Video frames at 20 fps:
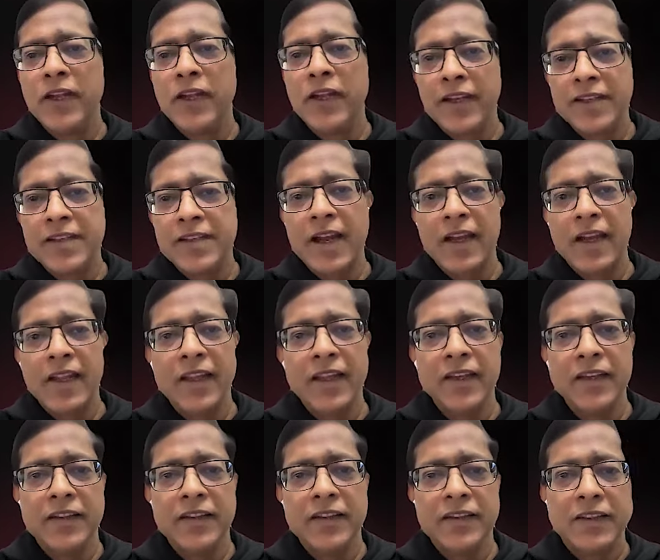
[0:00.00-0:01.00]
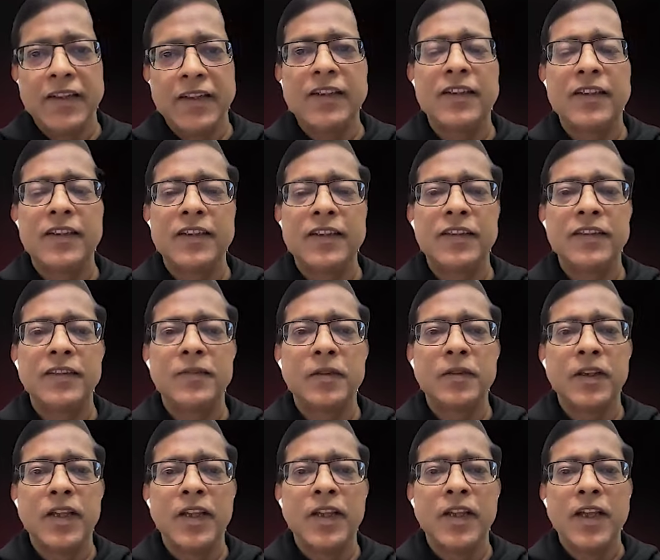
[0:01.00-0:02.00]
would be very exciting year.
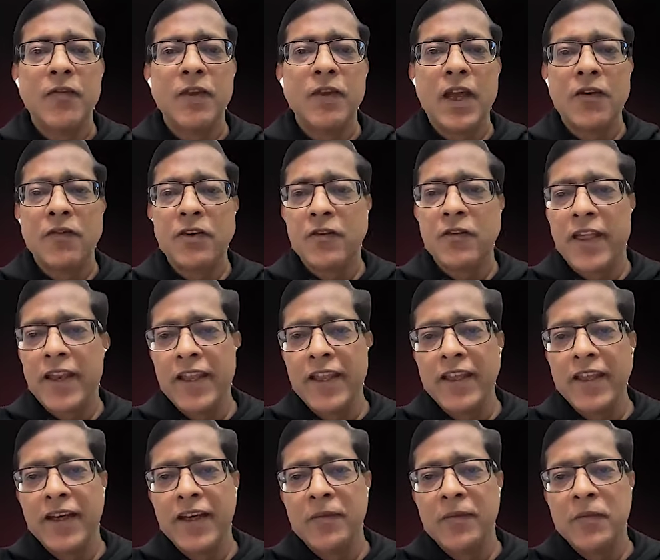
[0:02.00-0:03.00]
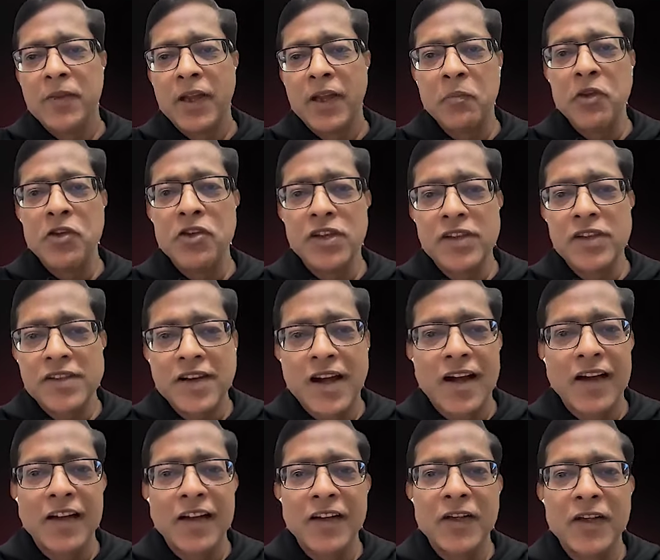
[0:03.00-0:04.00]
We have a very ambitious
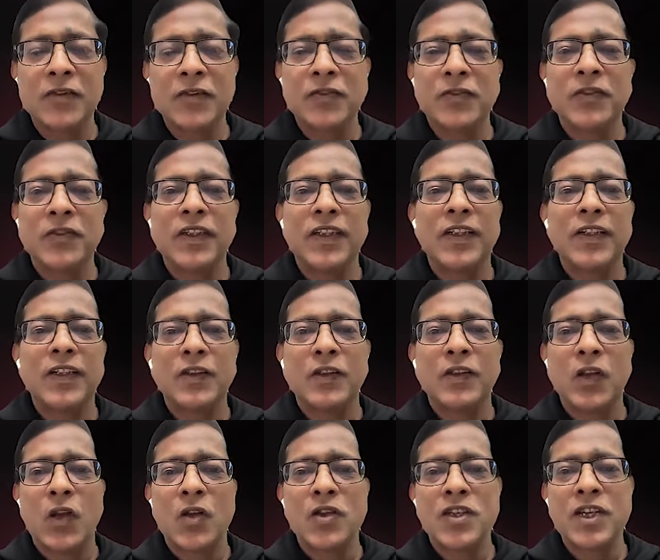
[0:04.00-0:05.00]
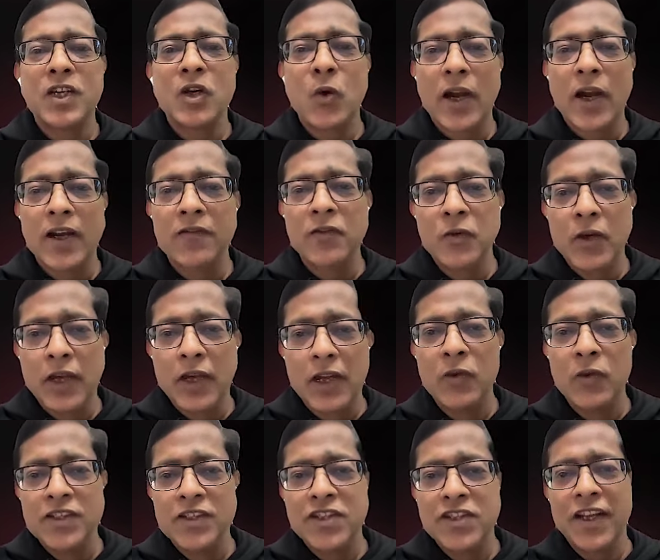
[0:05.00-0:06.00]
target of launching quite a few
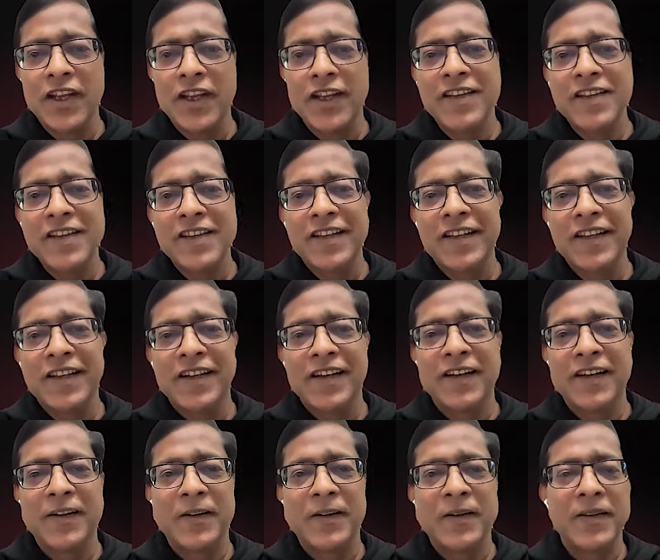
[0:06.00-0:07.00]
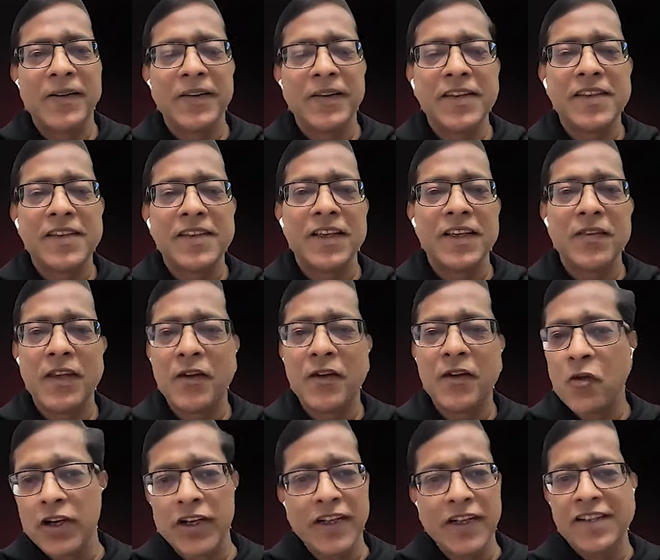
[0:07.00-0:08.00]
L1 chains this year. We
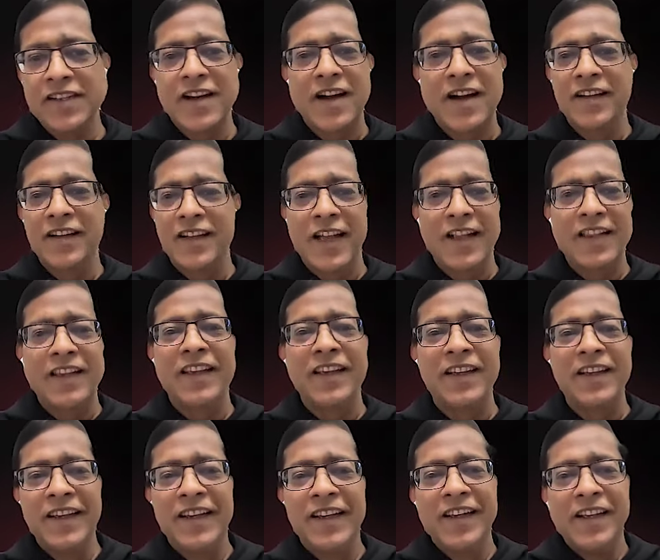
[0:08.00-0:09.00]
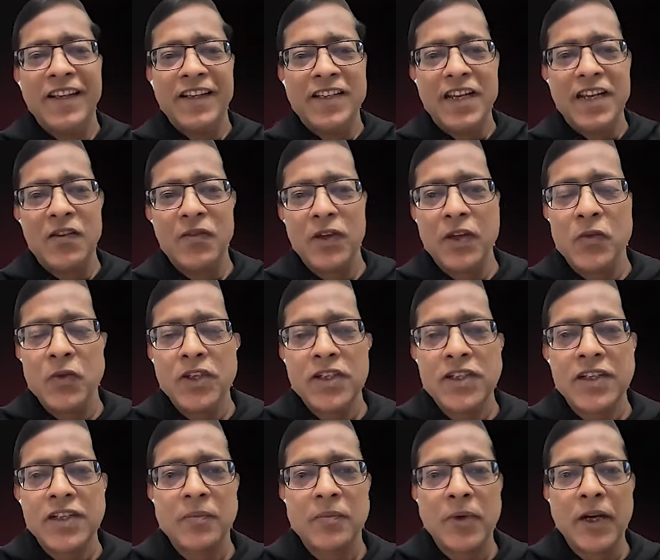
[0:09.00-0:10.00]
have already started. I think January
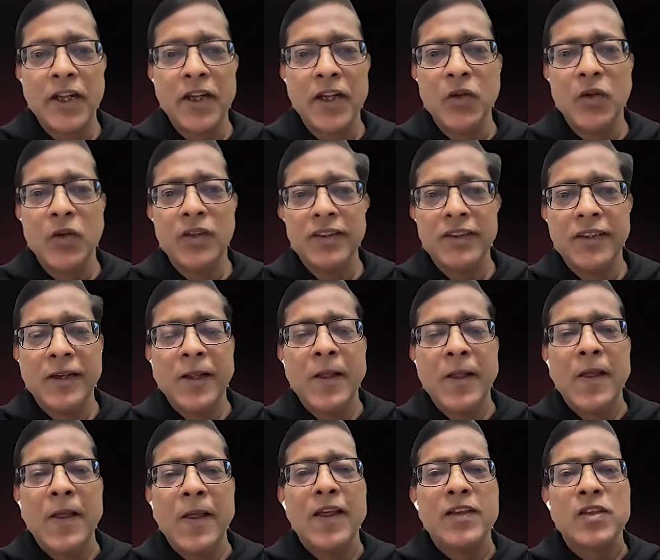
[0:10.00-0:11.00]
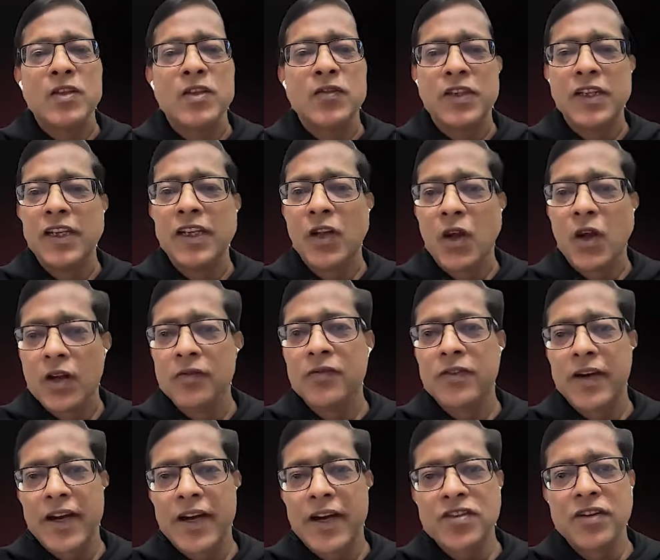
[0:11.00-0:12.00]
was pretty good. So seeing a lot
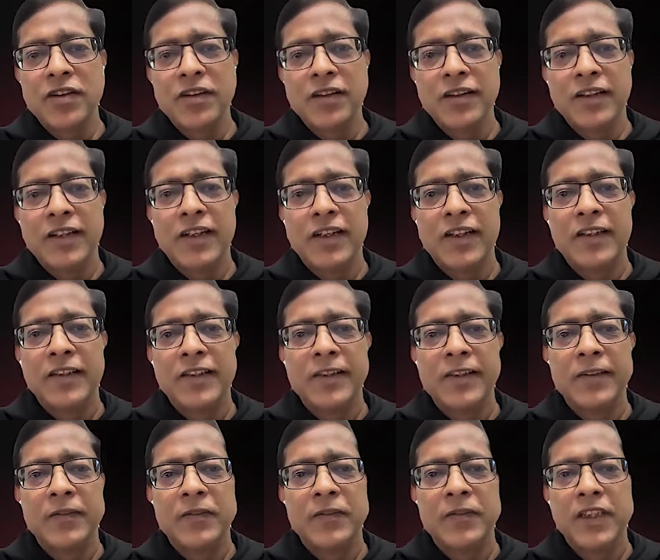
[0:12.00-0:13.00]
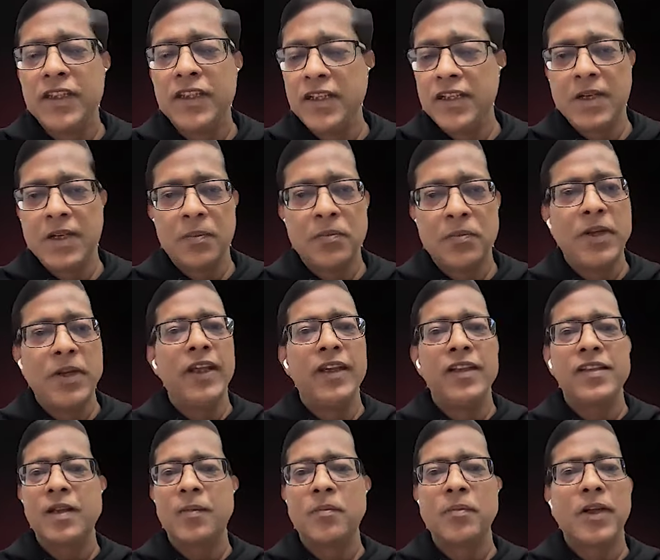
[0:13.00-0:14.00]
of traction with these
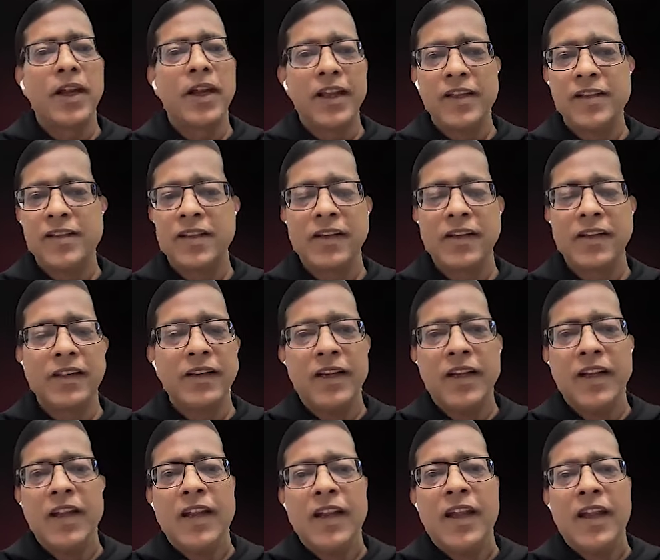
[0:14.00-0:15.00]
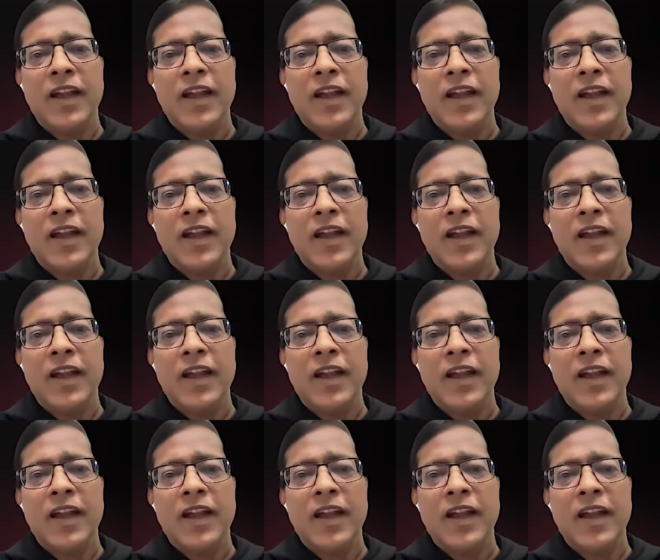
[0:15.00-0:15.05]
updates, upgrades, and